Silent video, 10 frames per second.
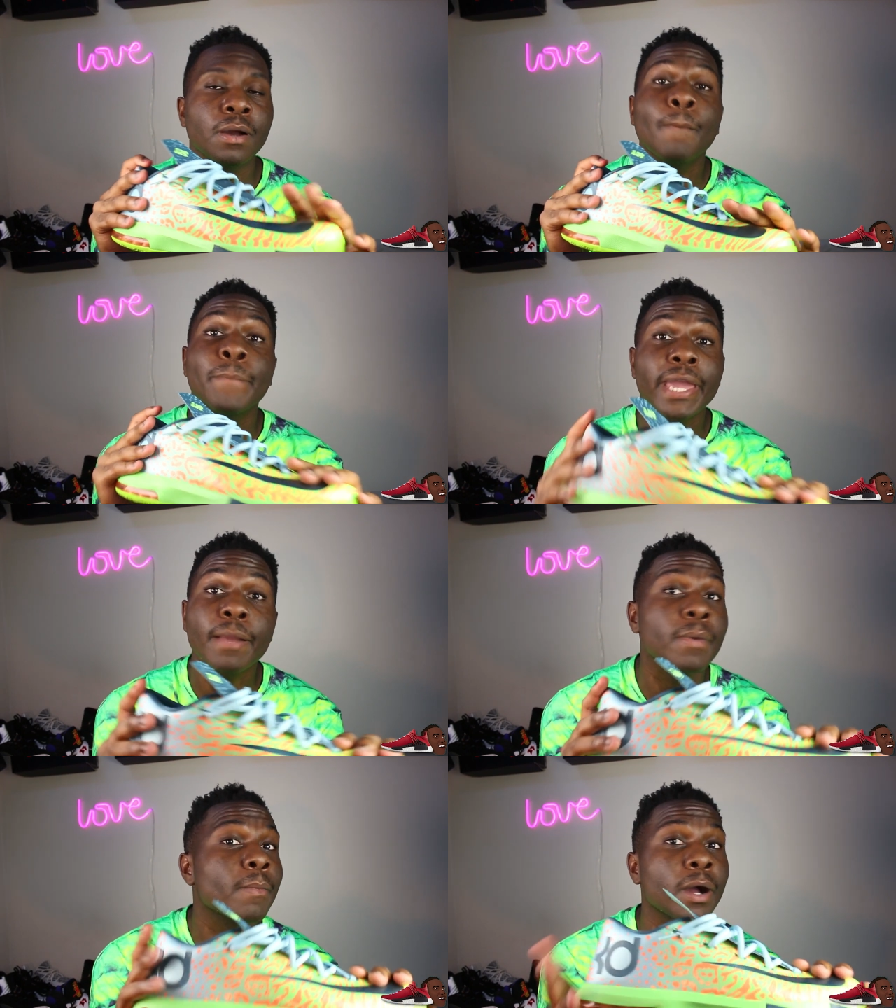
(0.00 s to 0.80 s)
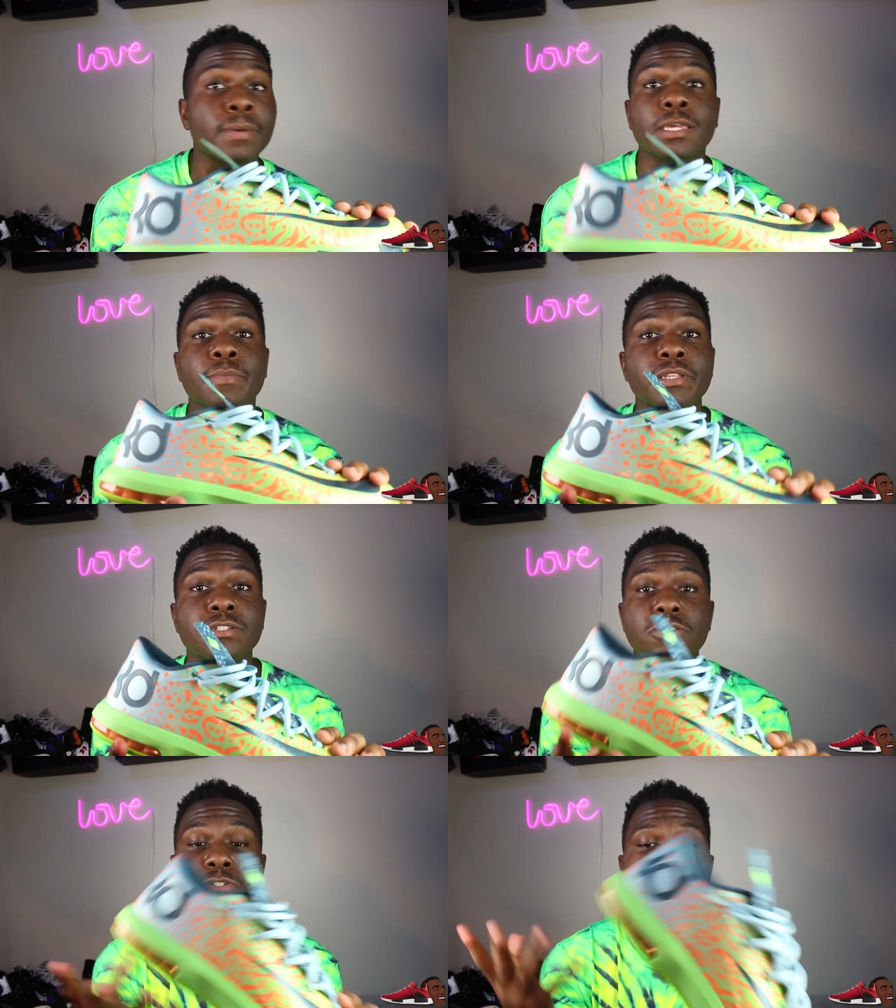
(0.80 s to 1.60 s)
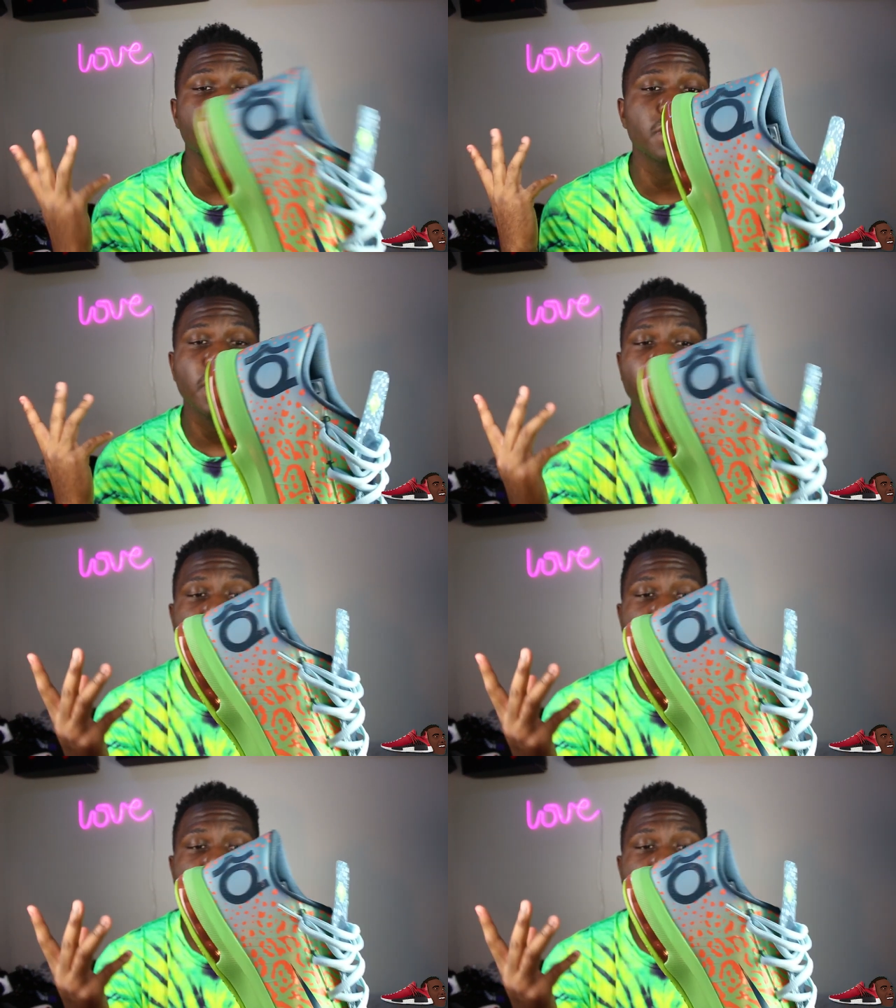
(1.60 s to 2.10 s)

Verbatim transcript: I, I begged my mom to give me these shoes, but